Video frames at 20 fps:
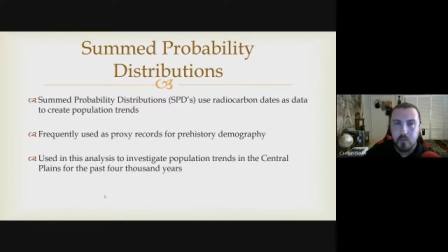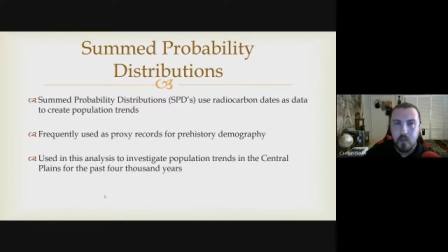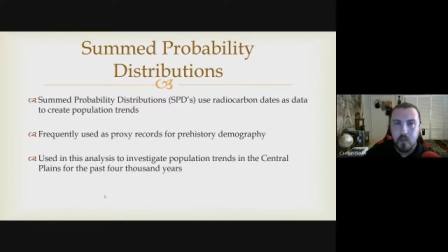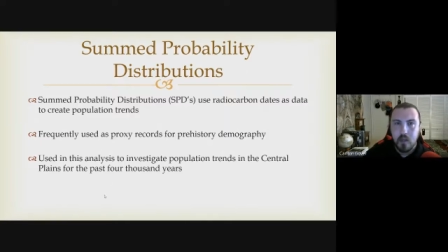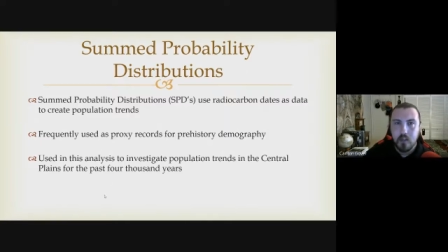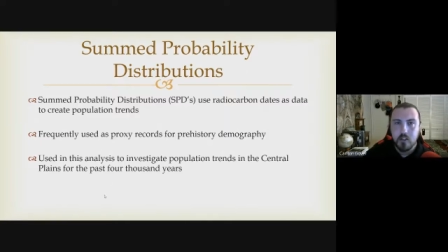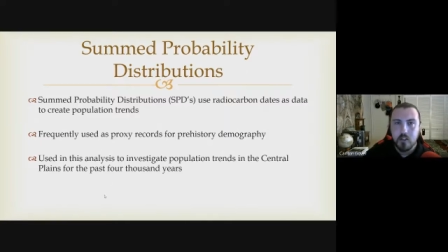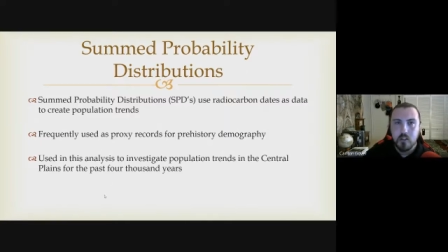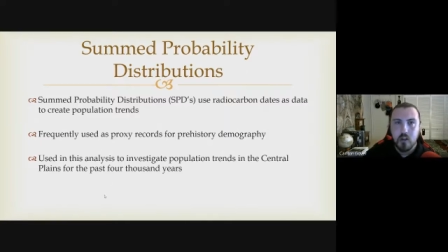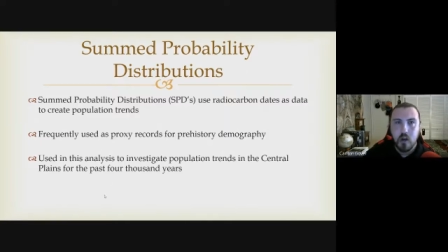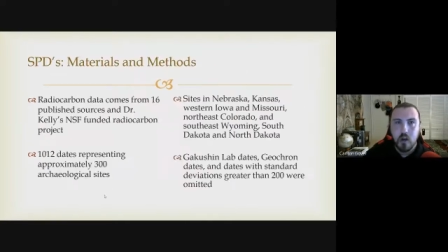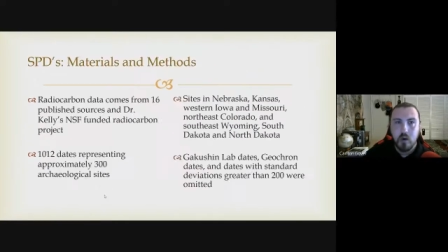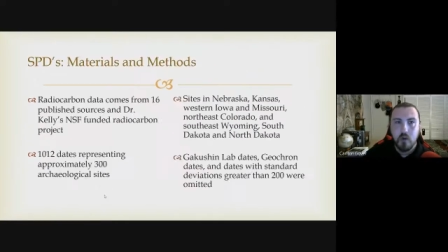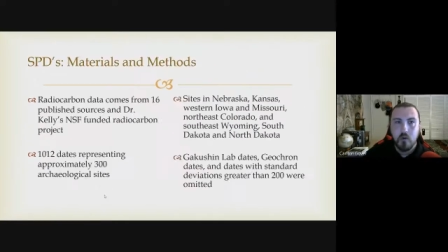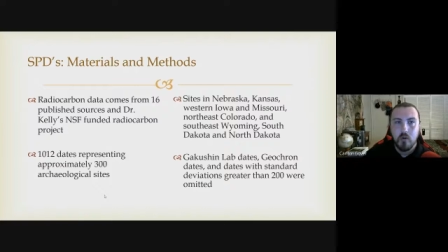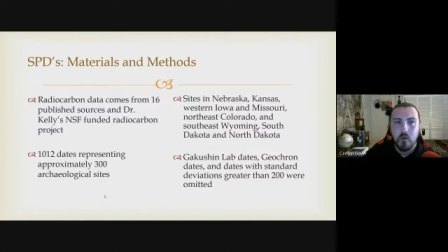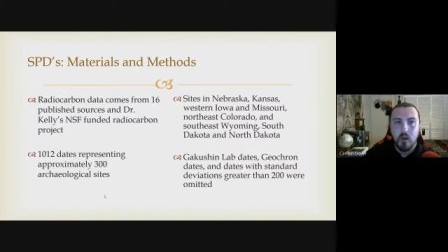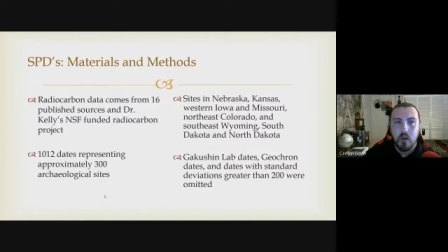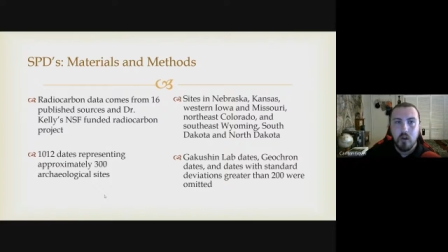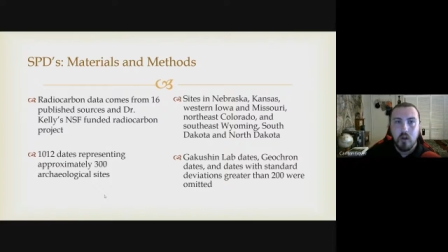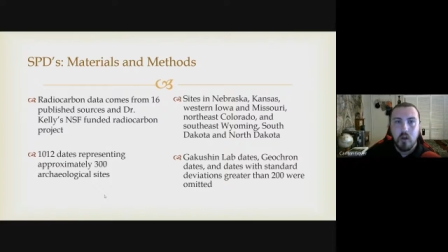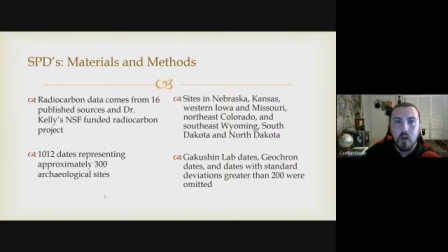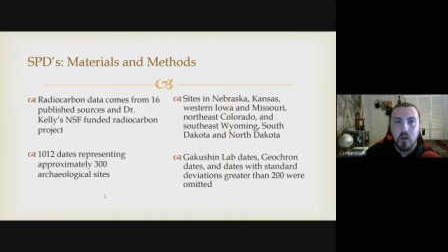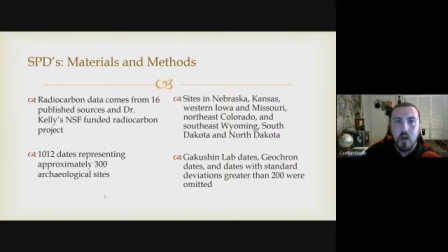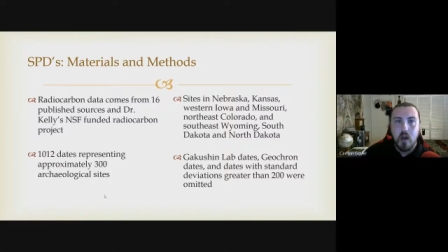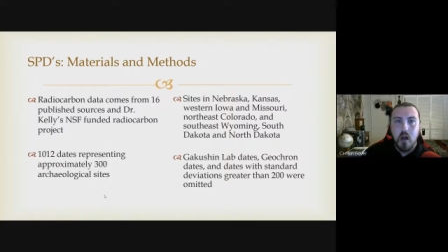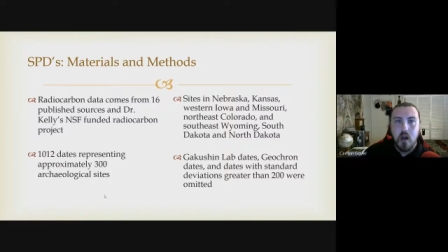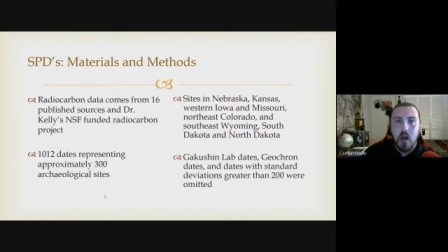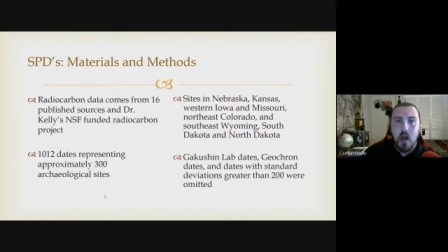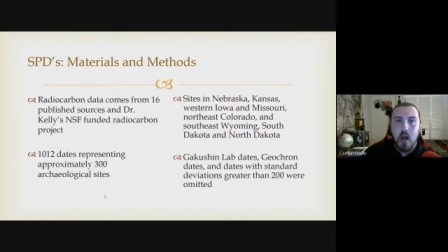And so
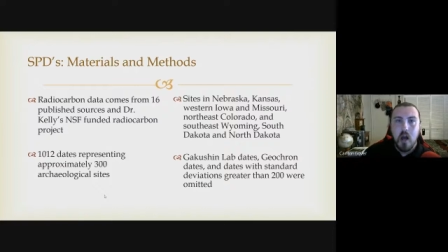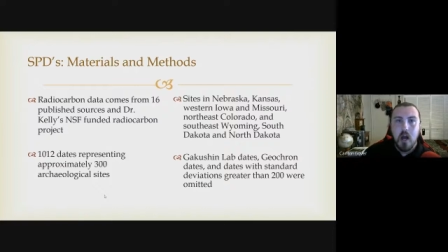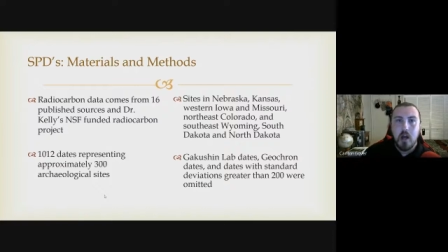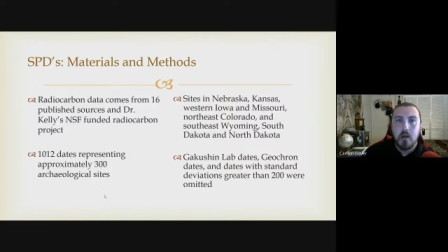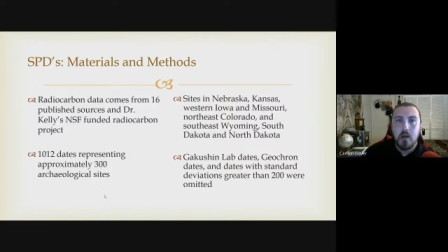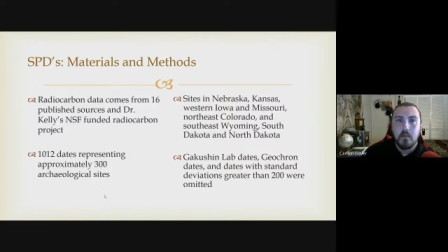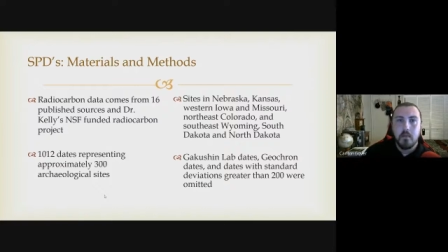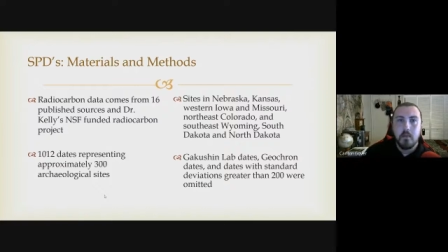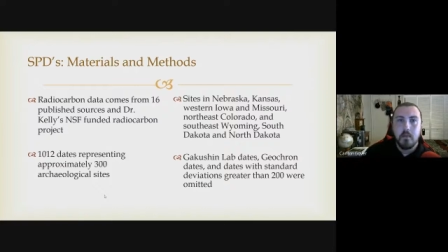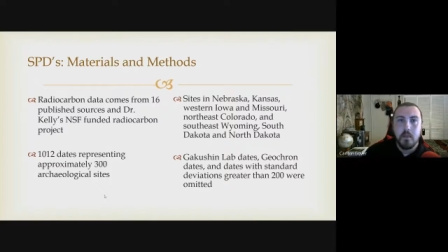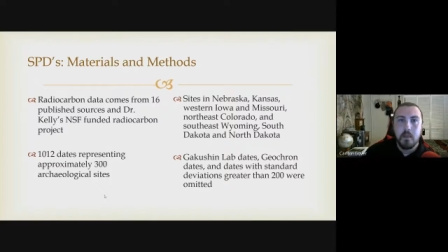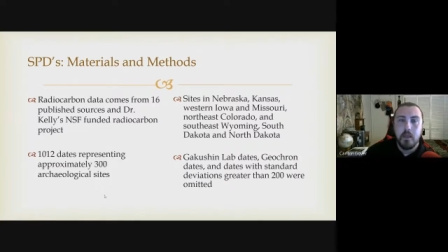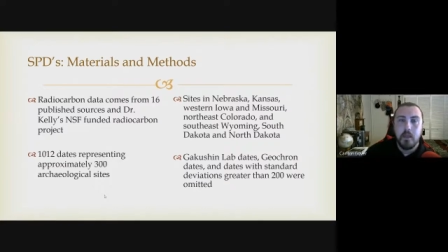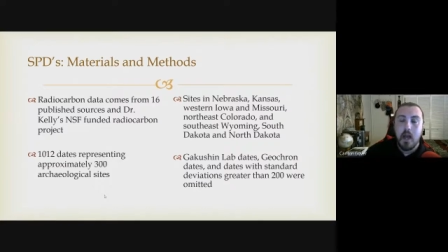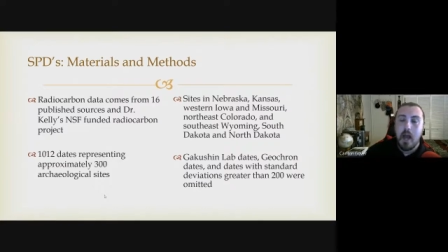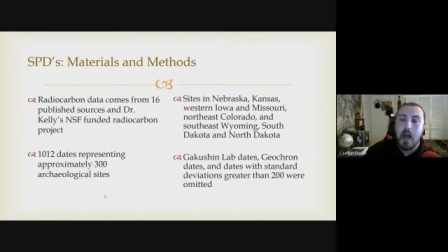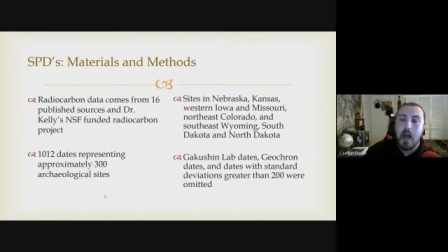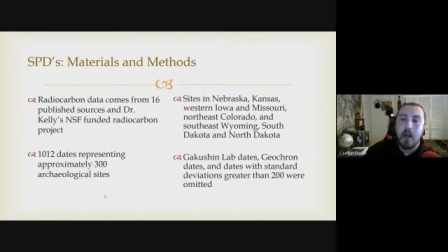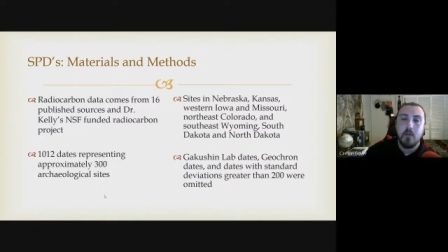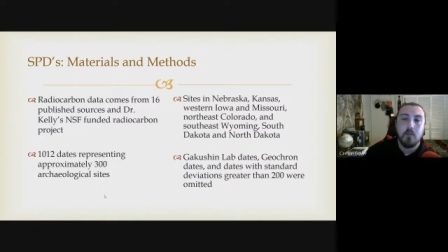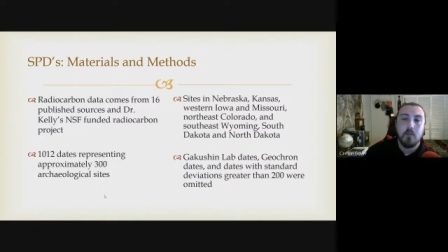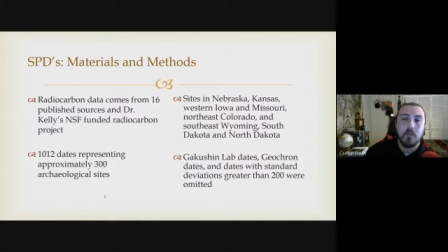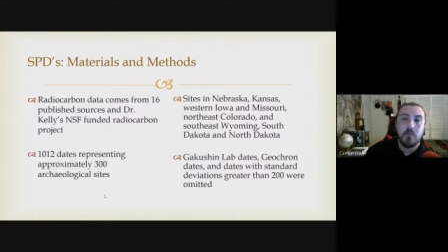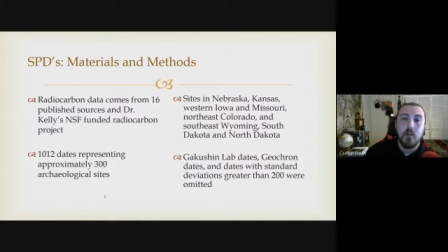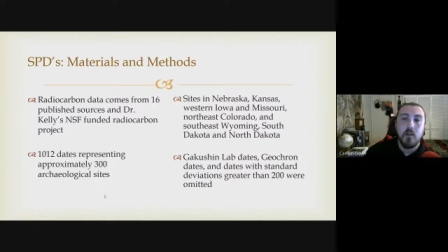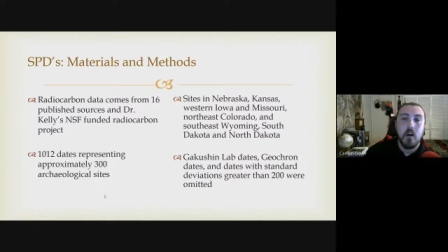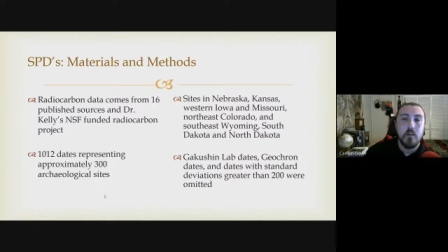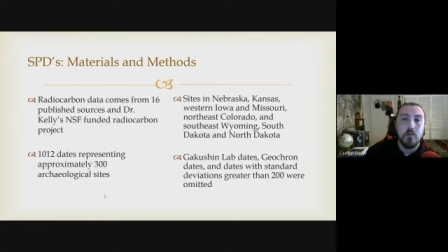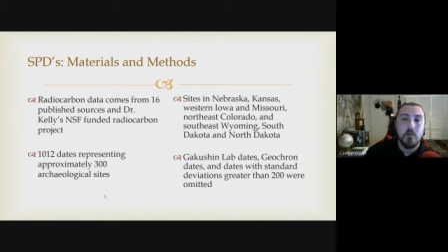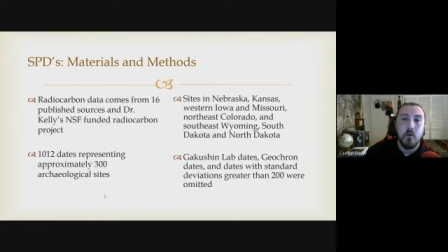um, I was
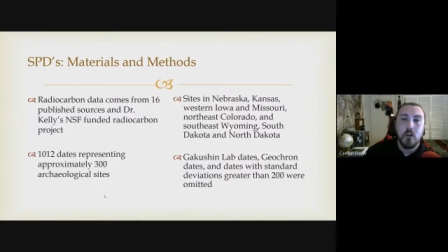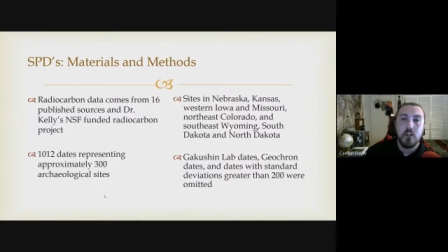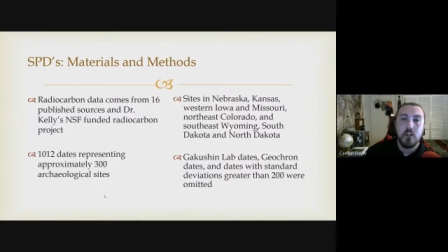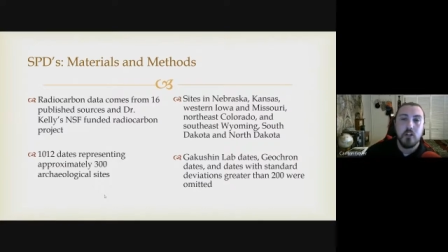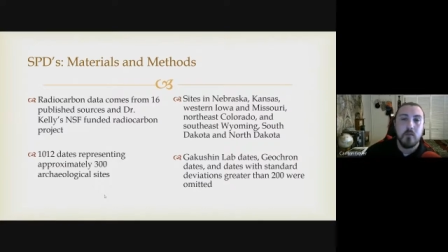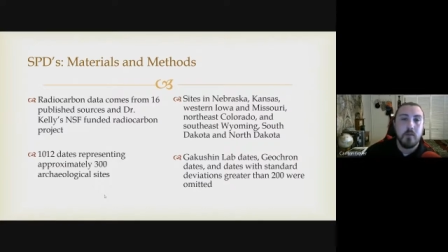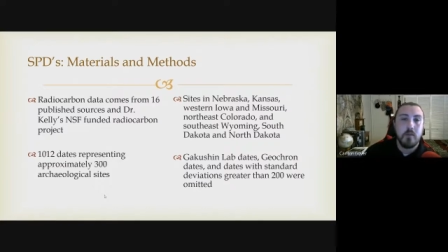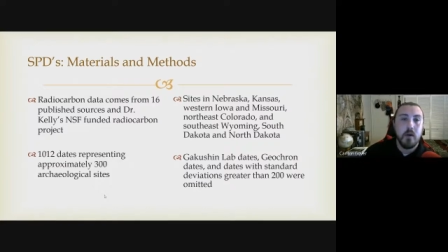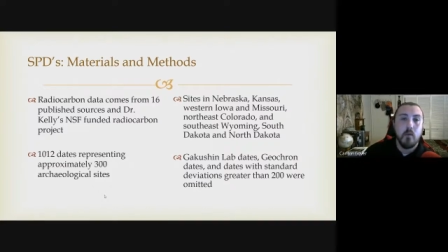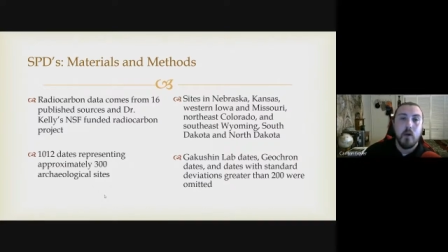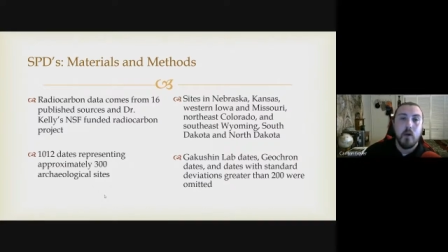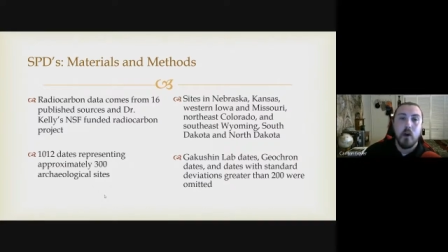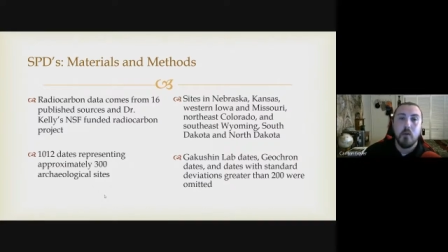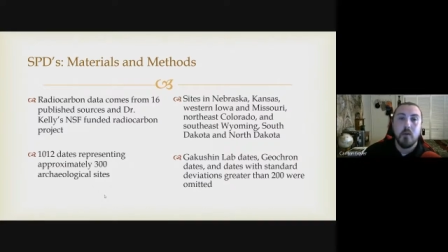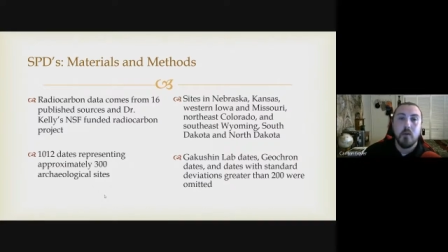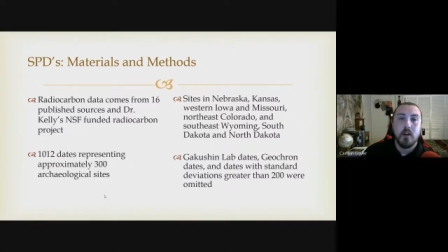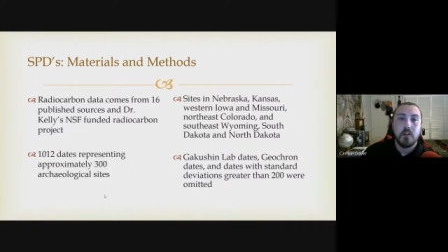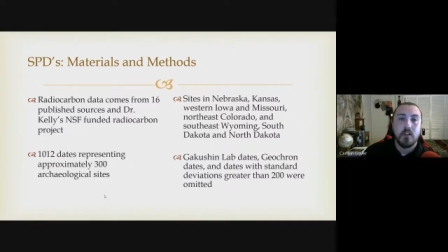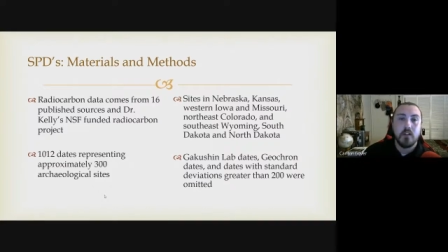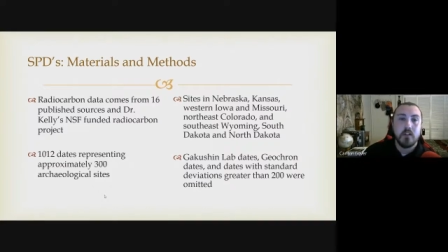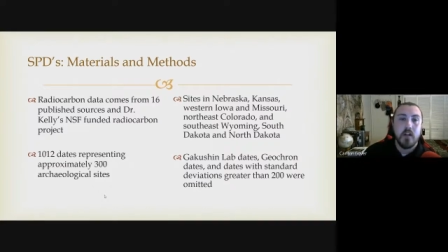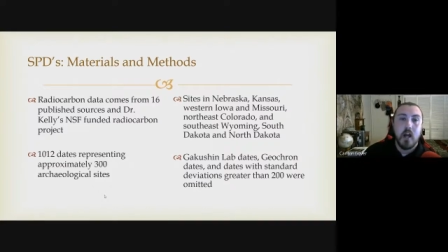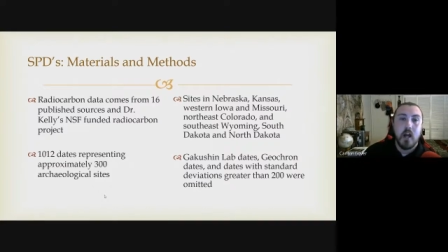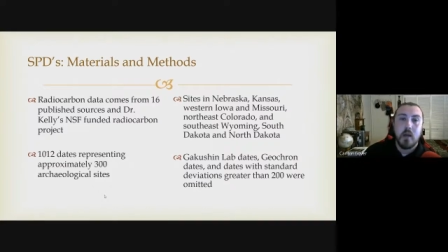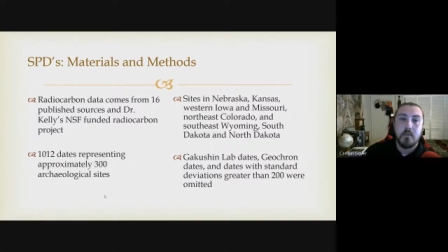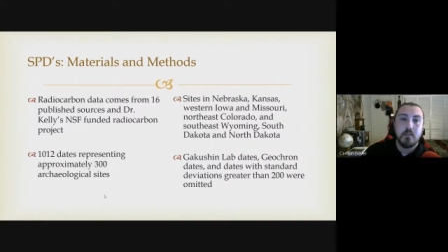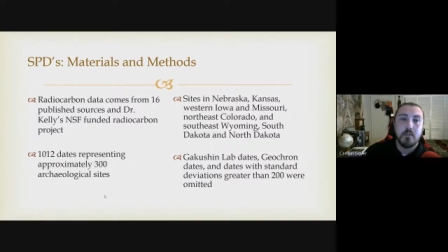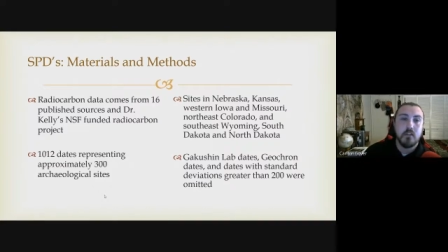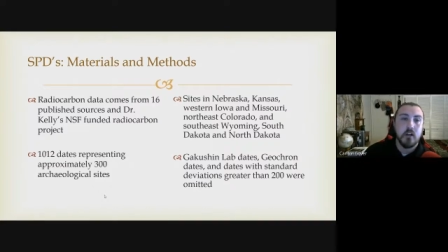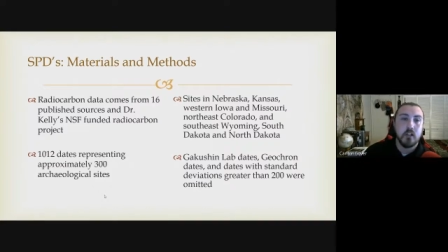very fortunate to be at Wyoming at the time
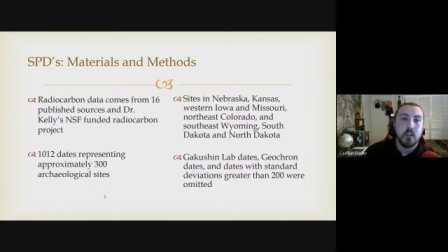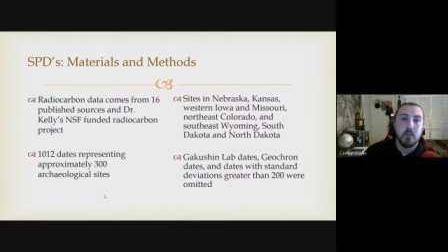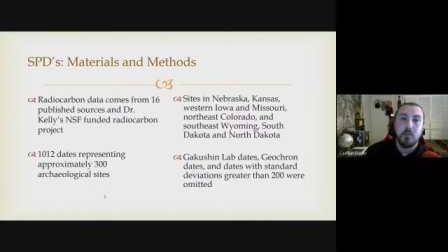as Dr.